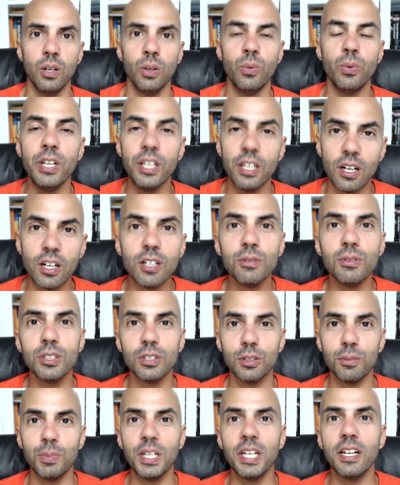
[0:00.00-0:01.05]
We all want
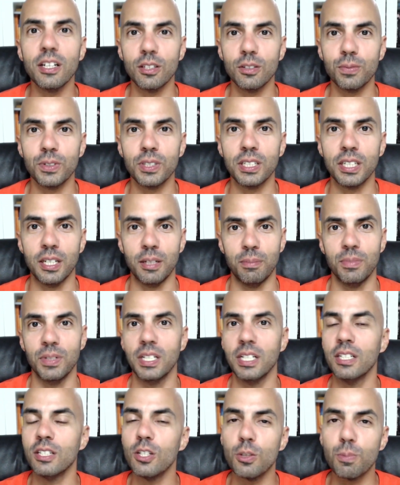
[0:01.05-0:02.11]
to be ahead of the game.
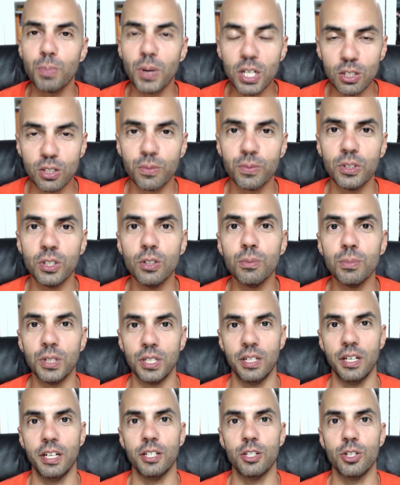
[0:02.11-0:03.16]
It is part of the human
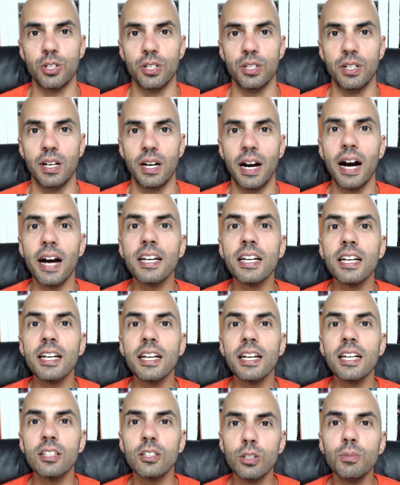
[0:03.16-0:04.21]
nature. I get a
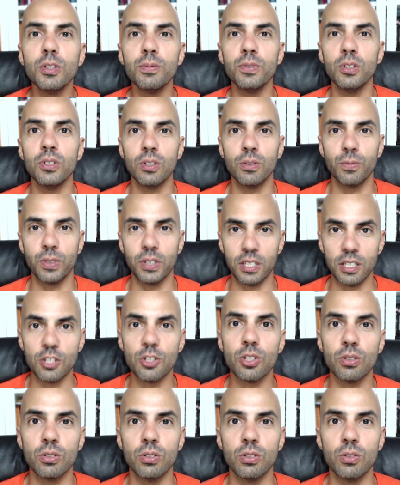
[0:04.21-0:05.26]
global view on
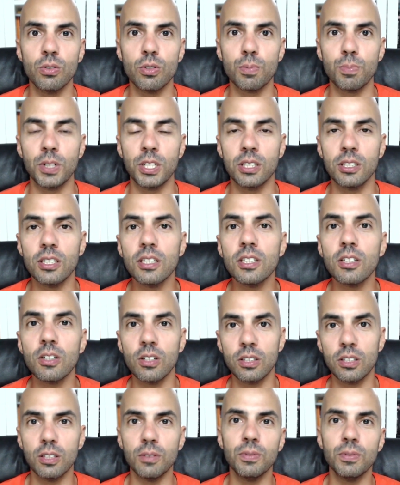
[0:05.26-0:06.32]
financial news by turning
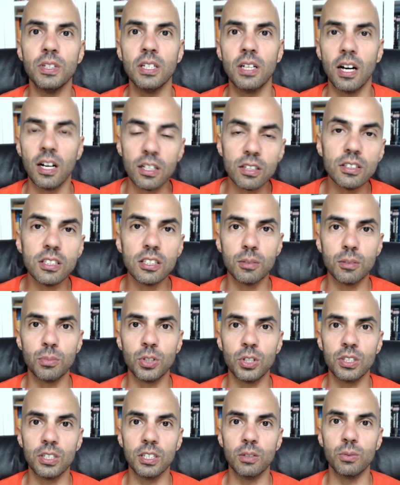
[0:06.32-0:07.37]
on TV early in the
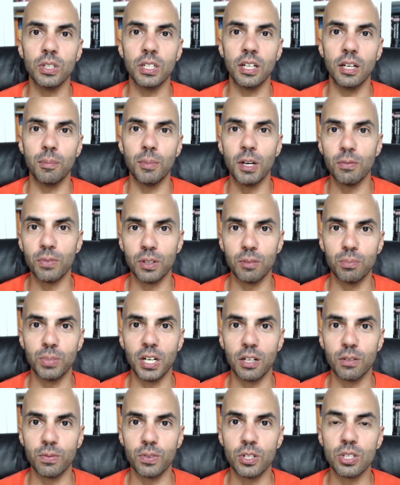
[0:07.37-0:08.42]
morning when I'm having
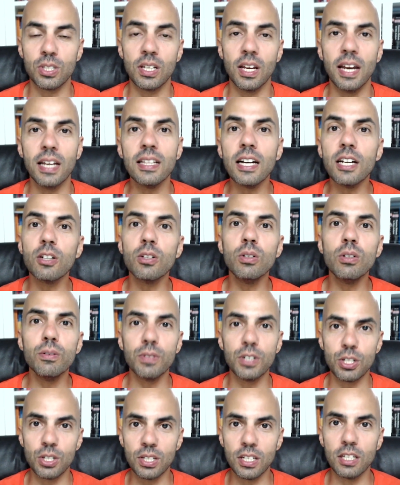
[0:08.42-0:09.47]
breakfast, and I go over
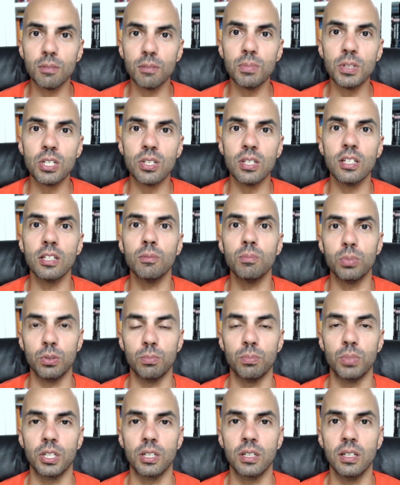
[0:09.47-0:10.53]
CNBC and
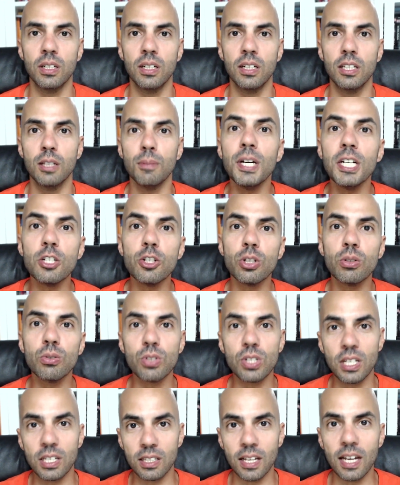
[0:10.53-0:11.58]
Bloomberg. The main
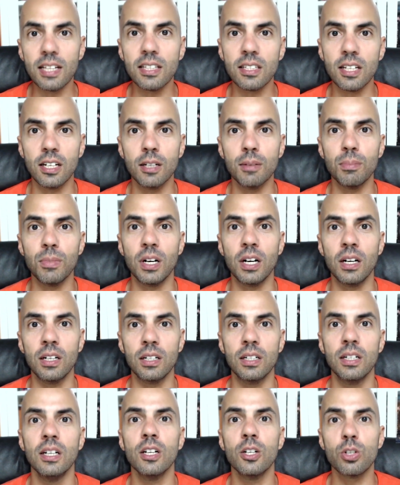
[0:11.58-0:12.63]
shows at that time
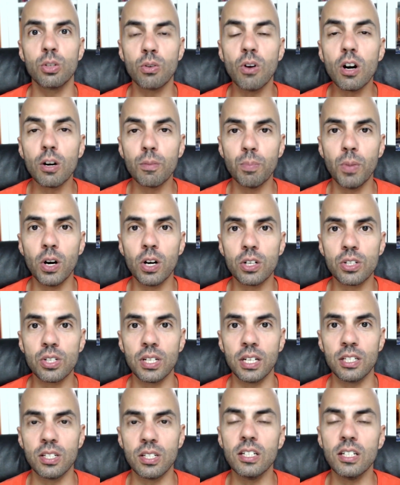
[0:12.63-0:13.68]
are Squawk Box
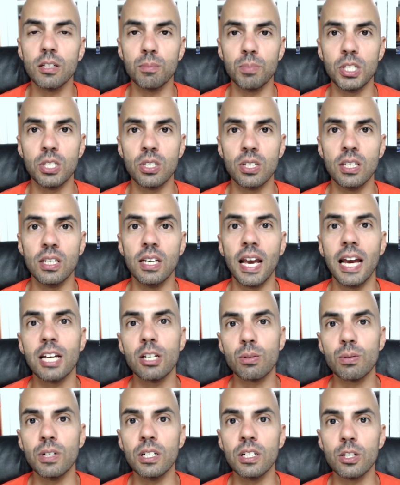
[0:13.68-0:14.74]
at CNBC as
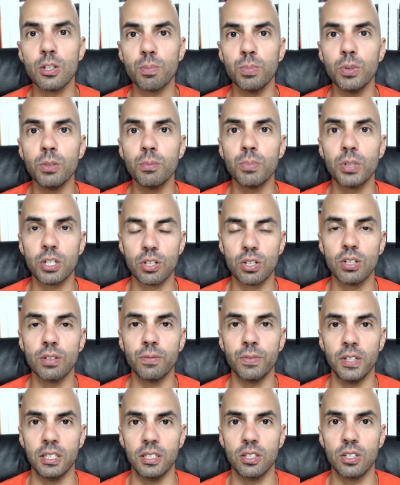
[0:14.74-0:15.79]
well as Bloomberg
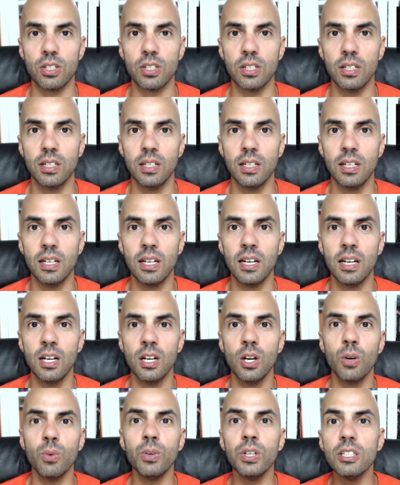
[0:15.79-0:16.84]
Surveillance.
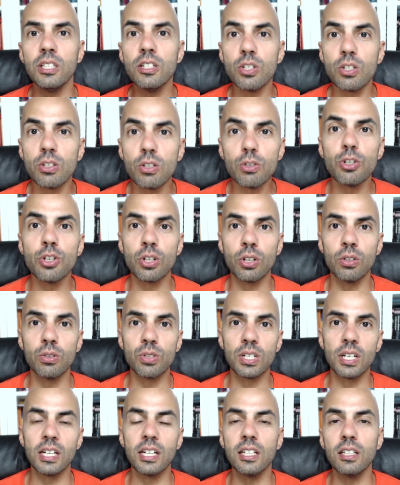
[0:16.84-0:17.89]
With these two shows,
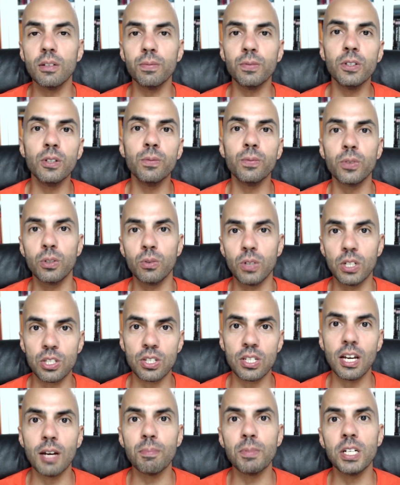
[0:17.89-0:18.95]
I get a feel for what's
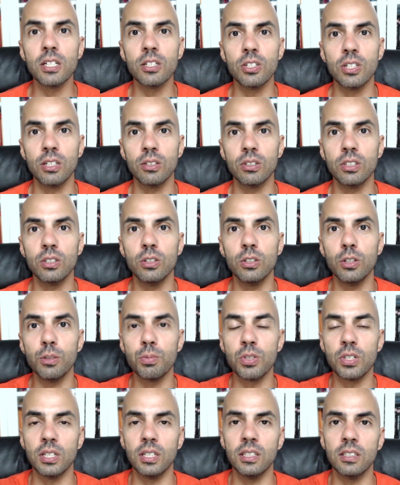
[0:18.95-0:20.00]
happening around the globe,
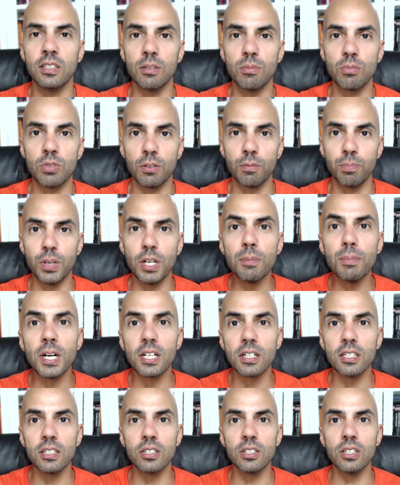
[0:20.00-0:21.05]
say in terms of
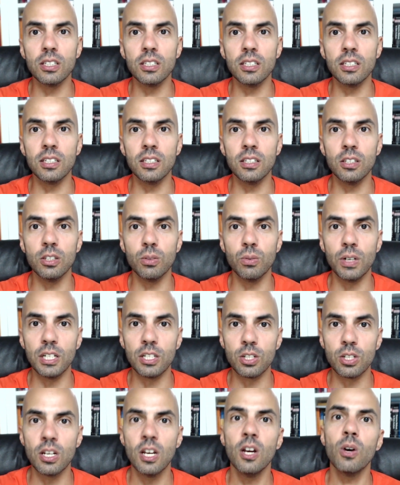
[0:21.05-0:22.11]
pre-market trading in the
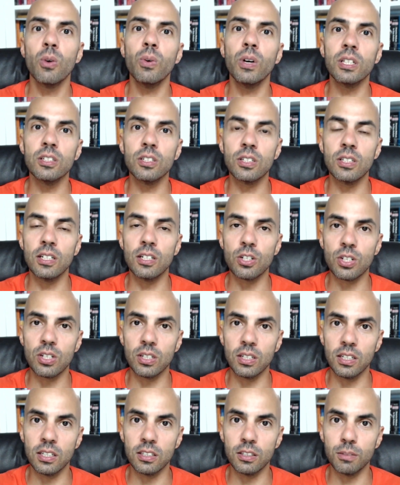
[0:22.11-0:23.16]
US, whether there's
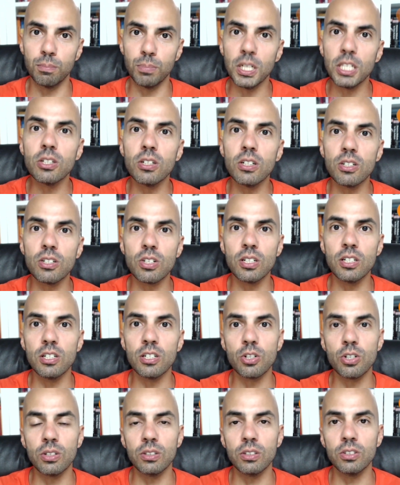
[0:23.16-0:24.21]
another Bitcoin
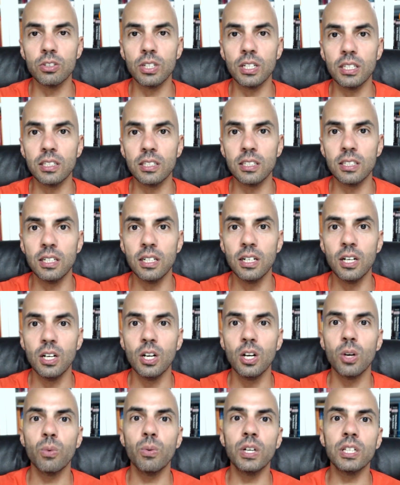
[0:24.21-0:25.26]
surge on the radar,
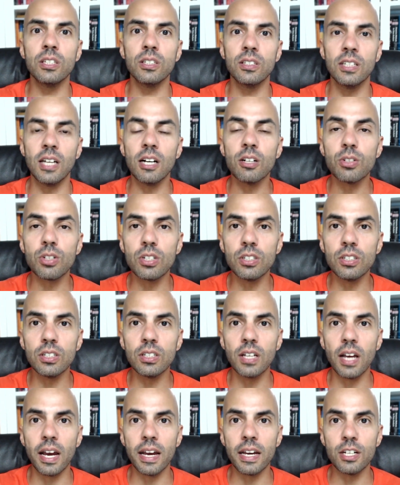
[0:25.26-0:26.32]
whether the
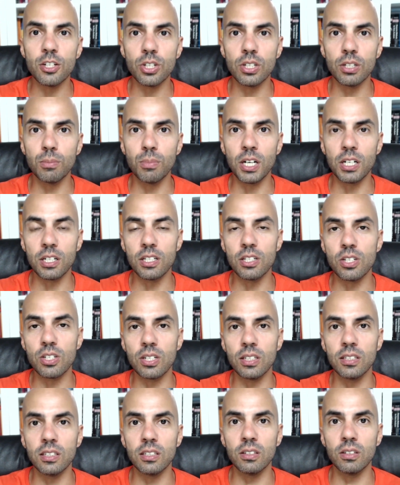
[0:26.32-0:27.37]
Australasian markets
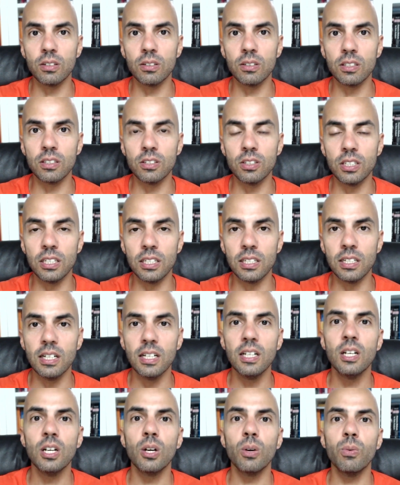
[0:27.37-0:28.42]
ended on the green,
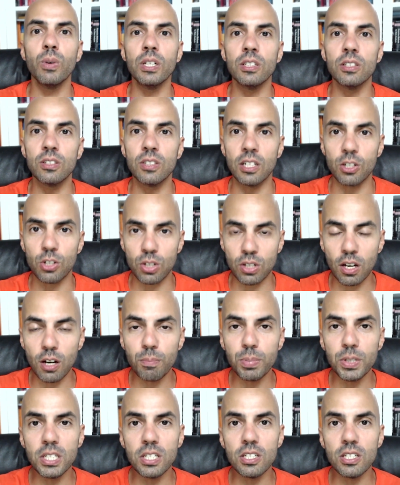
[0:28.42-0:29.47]
whether there's
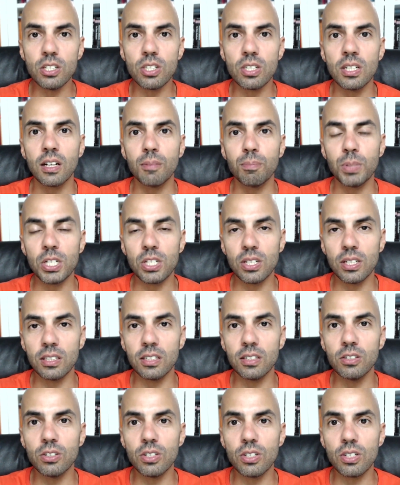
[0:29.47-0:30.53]
companies
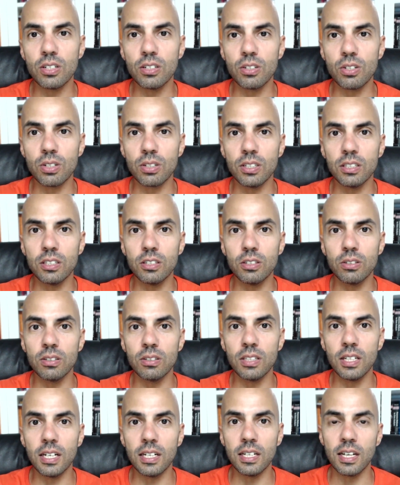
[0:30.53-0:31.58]
presenting results later
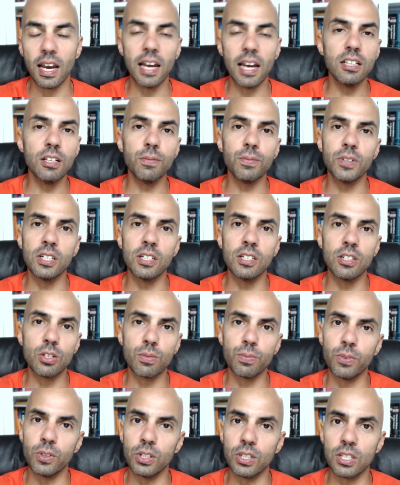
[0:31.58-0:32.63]
today, and if there's,
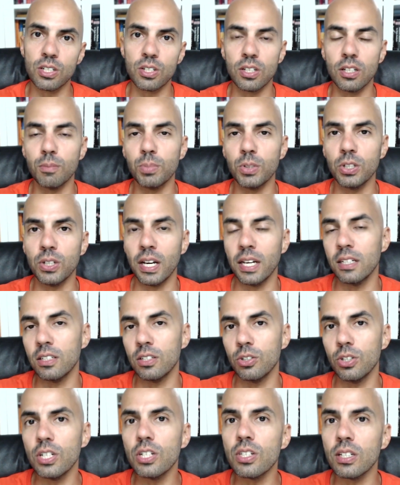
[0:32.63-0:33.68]
for example, any
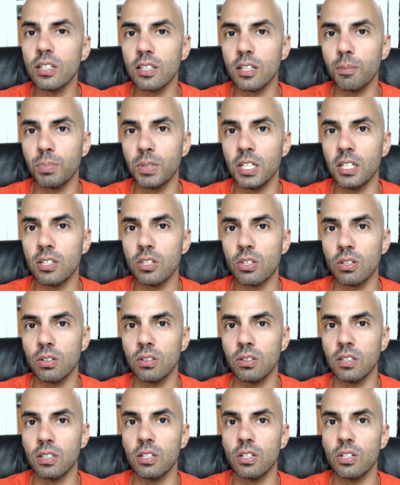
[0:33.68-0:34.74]
recent updates on
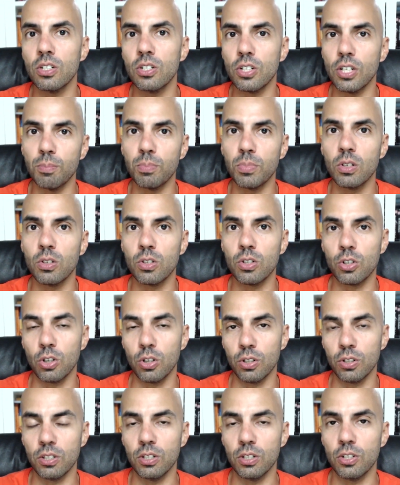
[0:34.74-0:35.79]
the chip
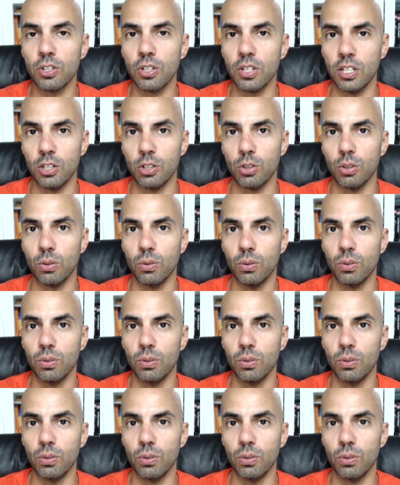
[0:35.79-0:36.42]
shortage issue.